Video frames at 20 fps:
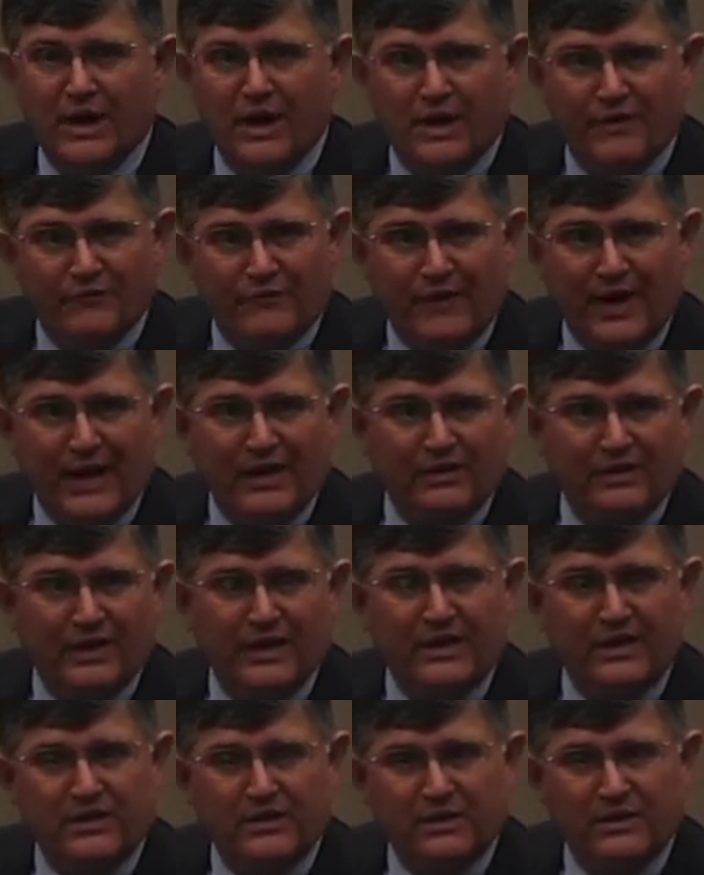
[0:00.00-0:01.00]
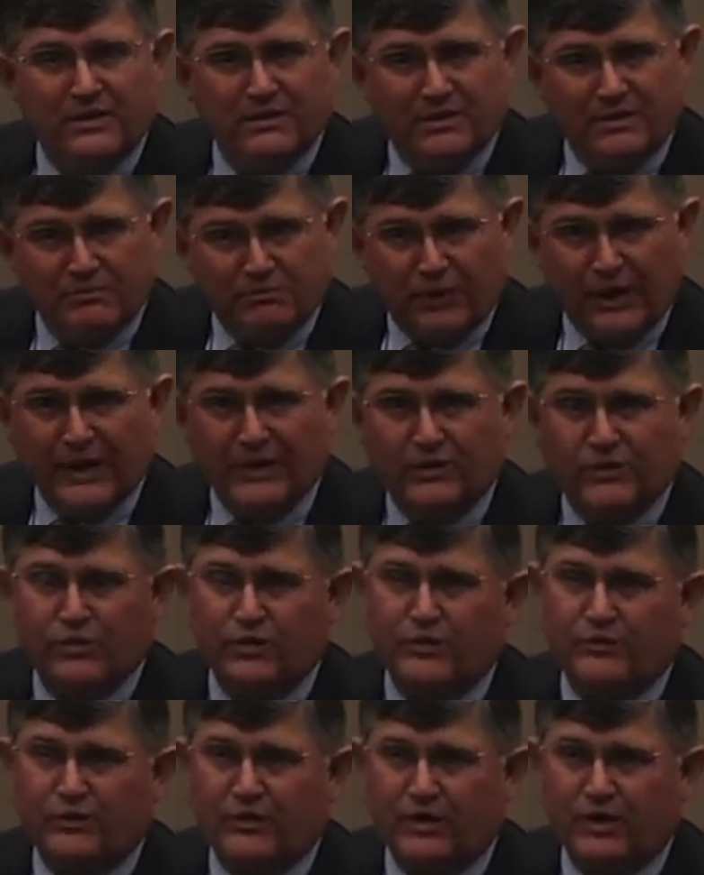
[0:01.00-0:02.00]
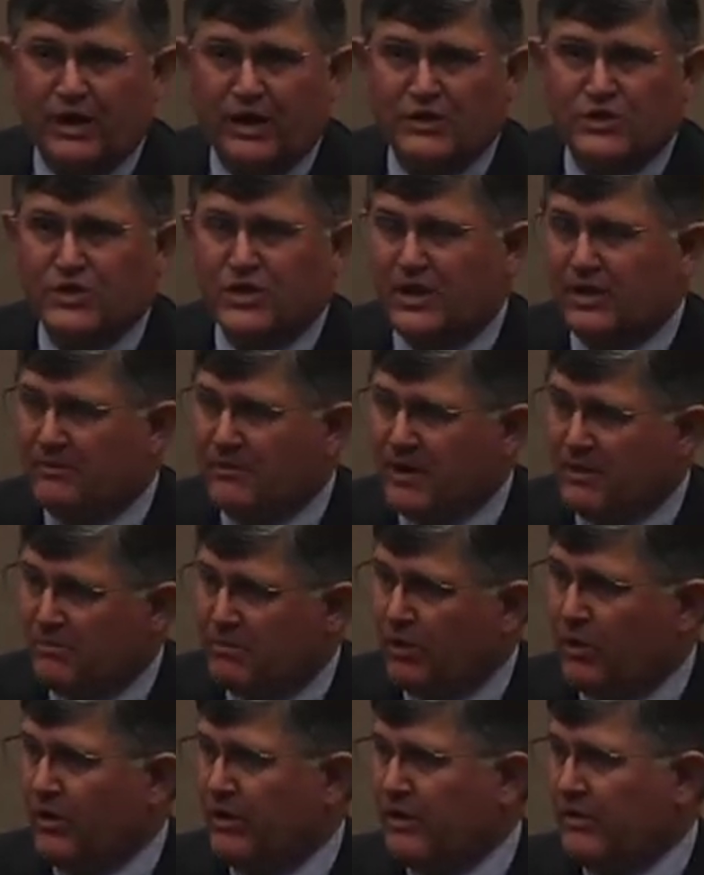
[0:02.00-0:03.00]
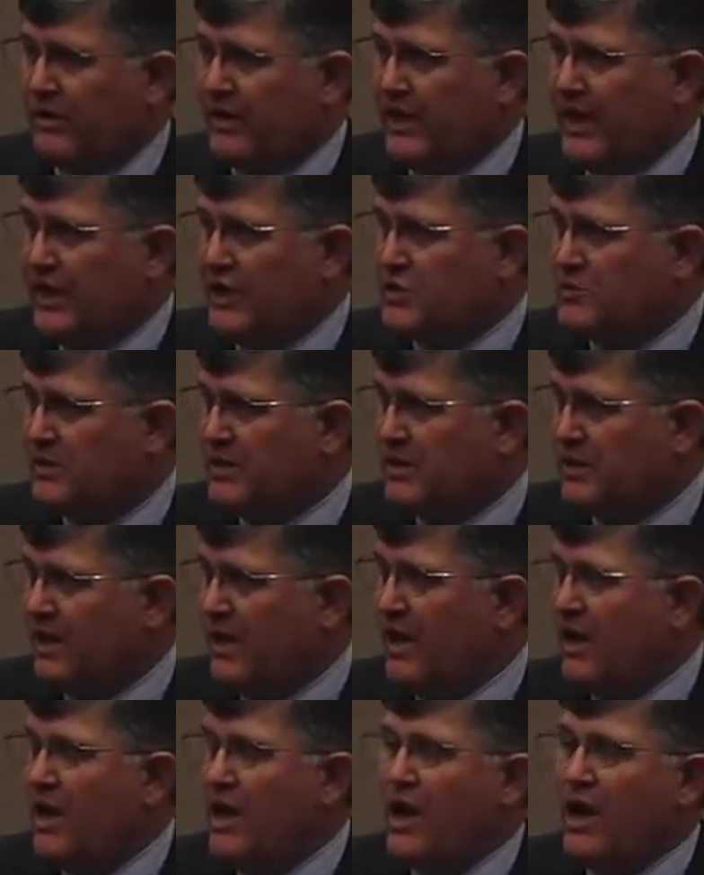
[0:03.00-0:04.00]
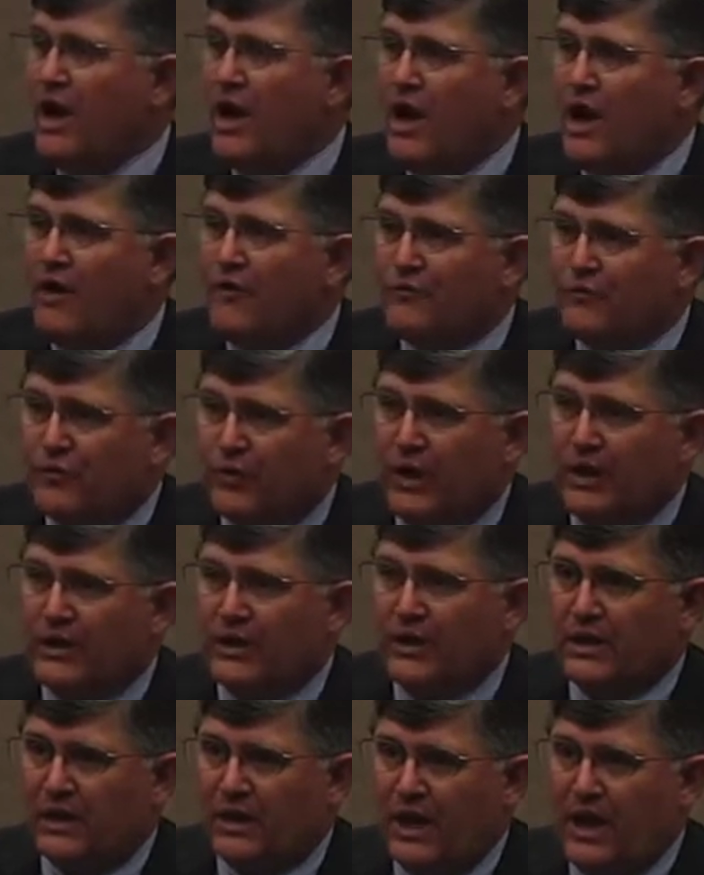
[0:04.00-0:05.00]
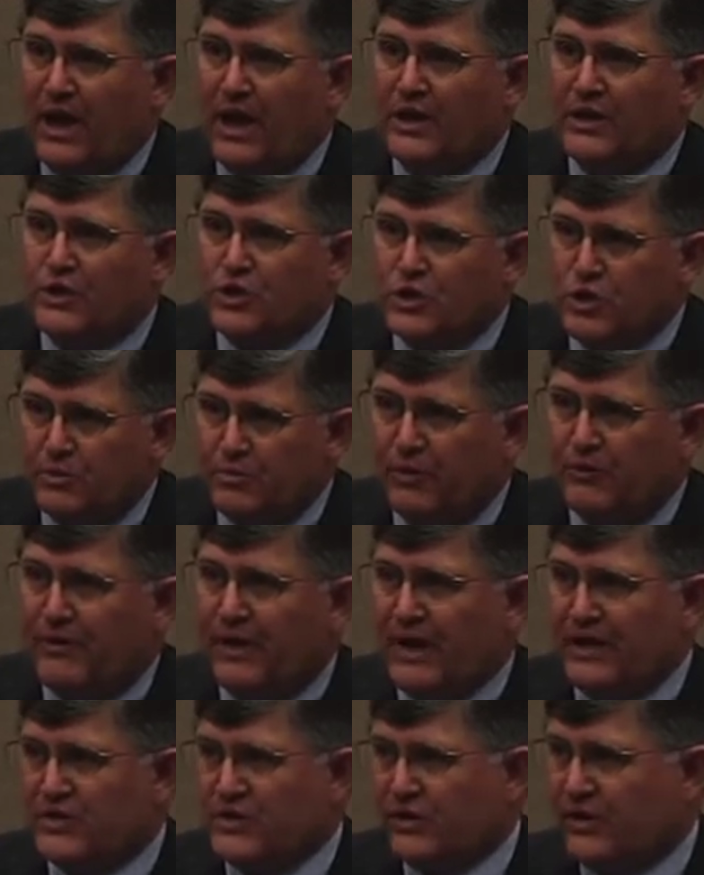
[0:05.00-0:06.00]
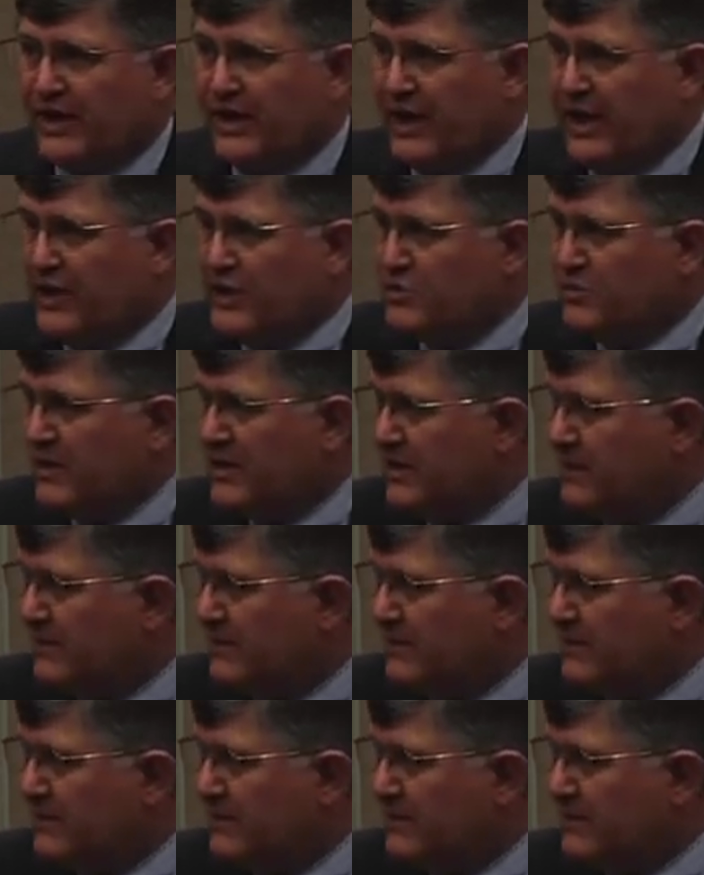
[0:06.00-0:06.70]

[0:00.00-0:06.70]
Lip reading: And finally, breakthrough for us in employer engagement, frontline supervisor engagement.